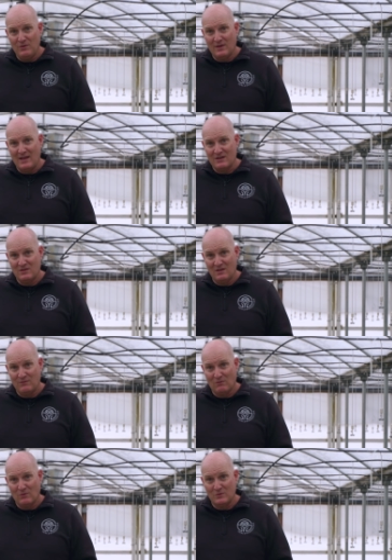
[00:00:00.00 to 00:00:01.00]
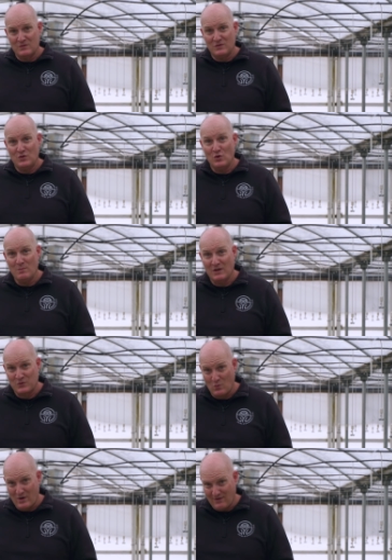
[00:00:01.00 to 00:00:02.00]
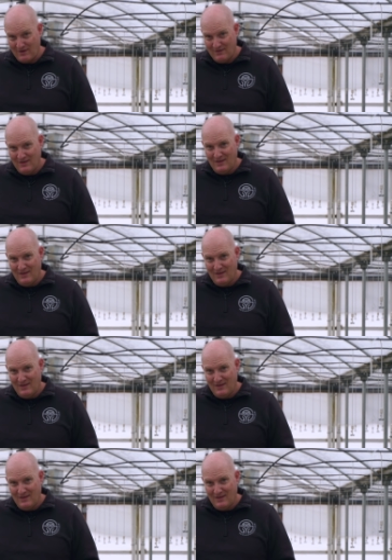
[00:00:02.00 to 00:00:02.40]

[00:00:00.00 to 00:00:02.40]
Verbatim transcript: you can actually give your rose too much water.